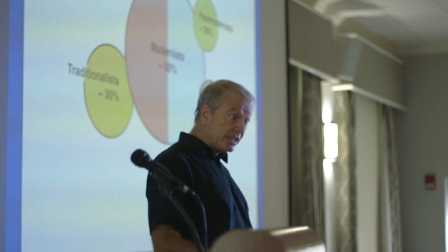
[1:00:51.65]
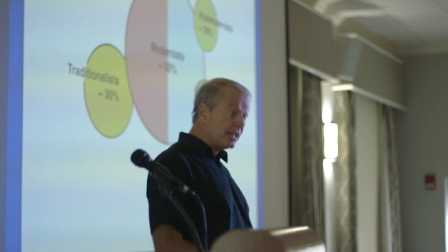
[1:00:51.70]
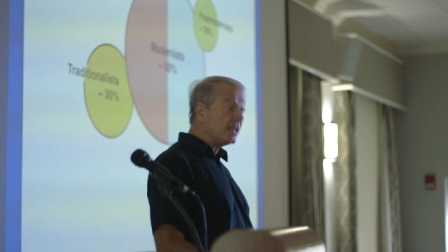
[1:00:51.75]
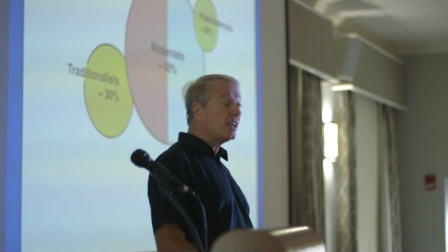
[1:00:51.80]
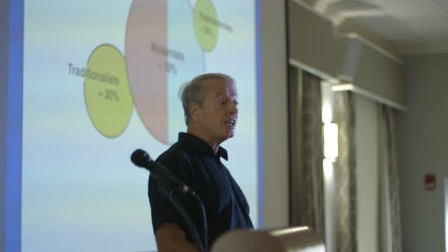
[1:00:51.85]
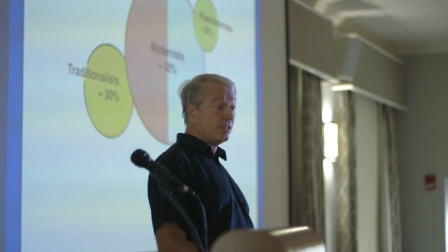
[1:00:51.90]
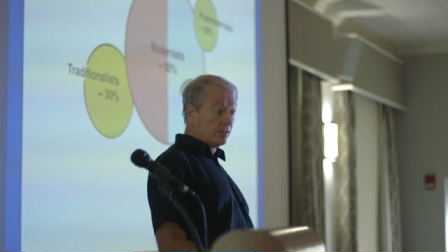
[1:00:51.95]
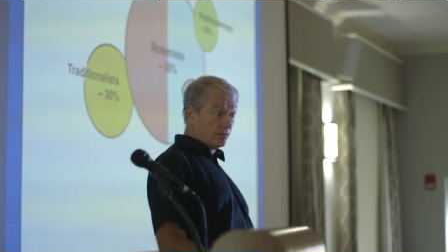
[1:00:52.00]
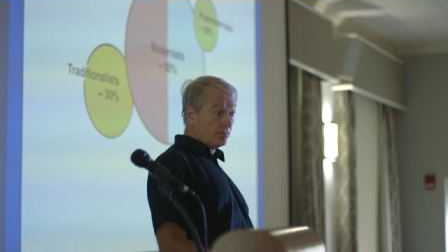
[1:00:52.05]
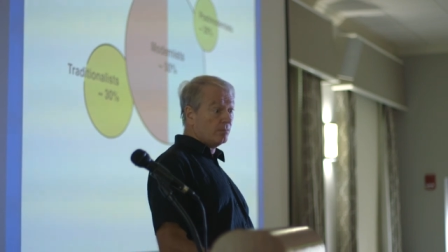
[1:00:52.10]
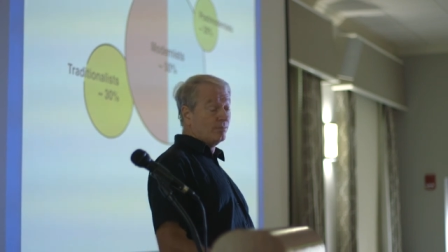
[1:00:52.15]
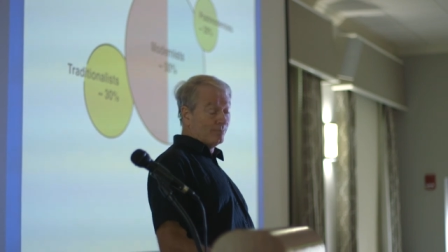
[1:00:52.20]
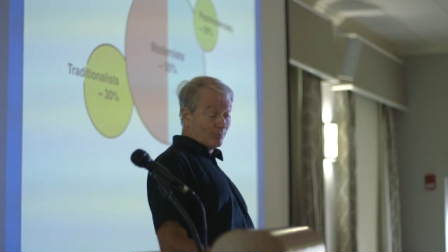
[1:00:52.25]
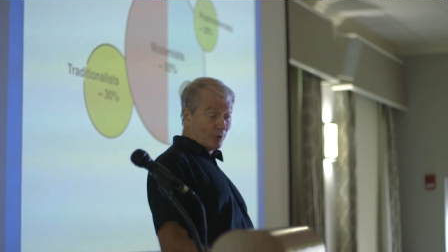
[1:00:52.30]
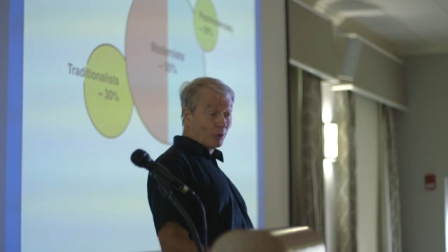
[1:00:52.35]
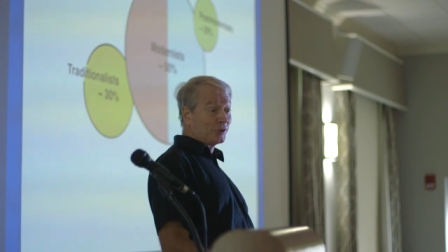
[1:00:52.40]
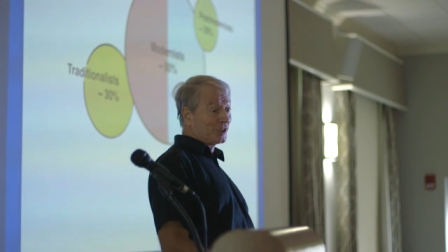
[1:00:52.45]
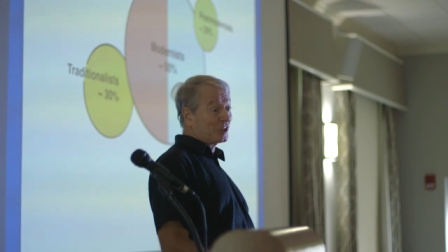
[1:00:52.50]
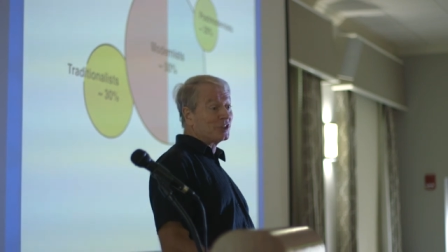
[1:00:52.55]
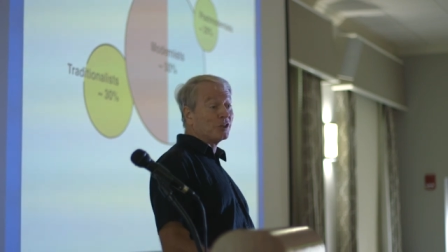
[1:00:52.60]
We need
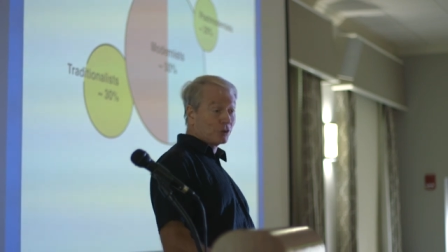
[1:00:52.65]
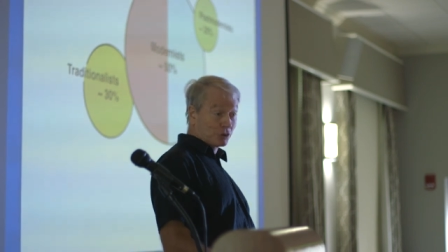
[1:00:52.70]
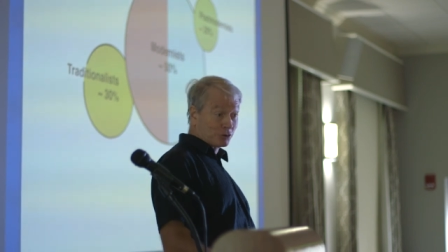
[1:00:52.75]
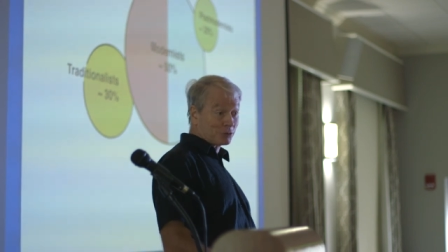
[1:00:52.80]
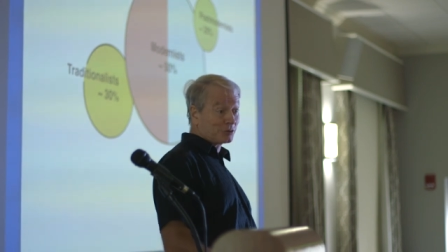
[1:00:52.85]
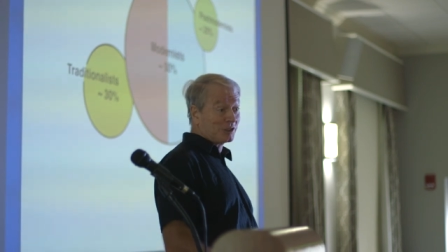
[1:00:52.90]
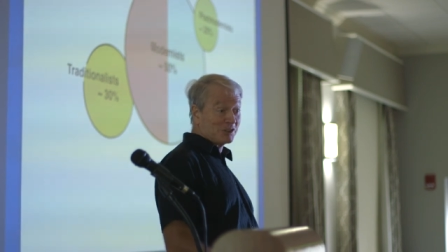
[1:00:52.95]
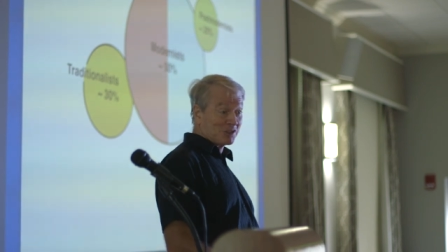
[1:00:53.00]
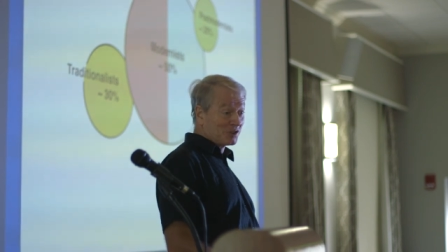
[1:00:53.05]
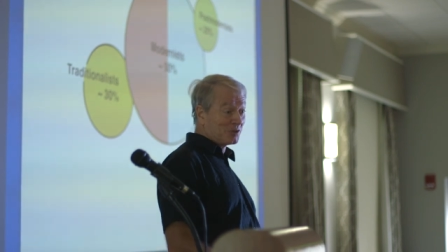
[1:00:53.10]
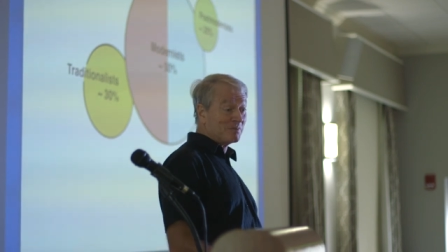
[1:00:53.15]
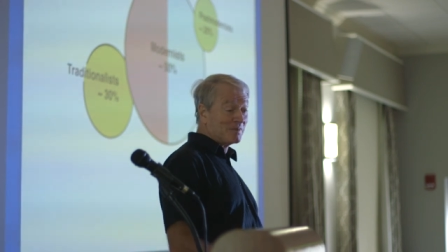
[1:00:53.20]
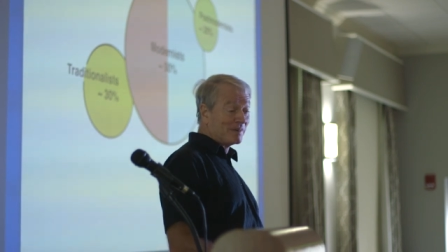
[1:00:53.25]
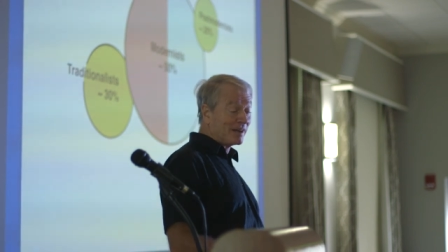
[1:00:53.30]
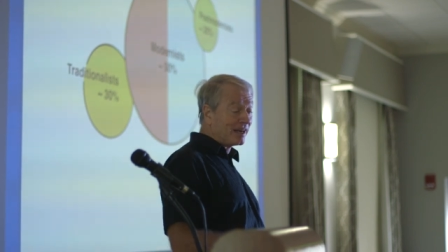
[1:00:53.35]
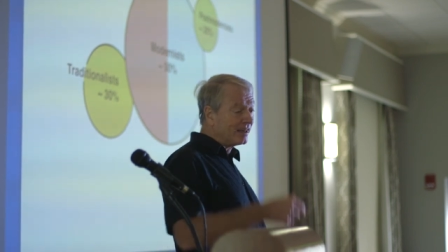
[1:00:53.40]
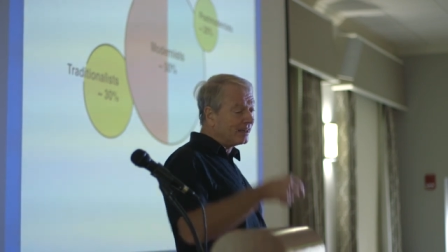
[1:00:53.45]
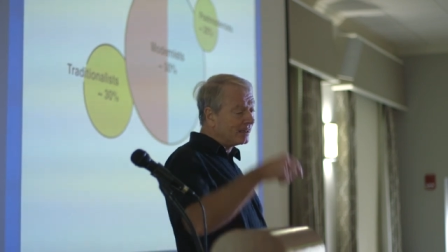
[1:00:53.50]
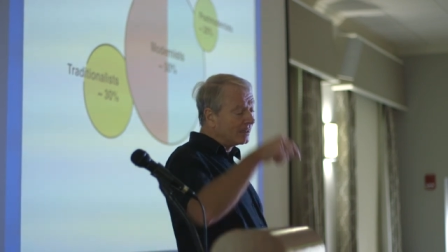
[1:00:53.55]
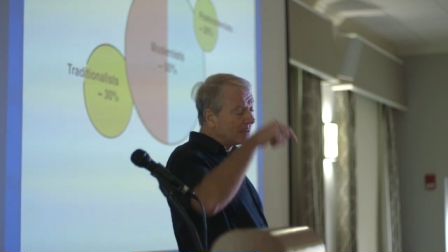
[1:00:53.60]
multiculturalism,
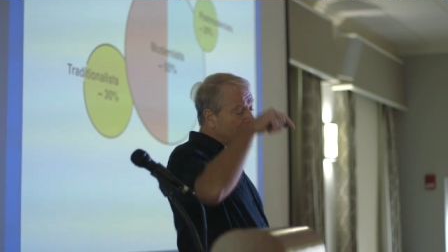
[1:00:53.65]
right?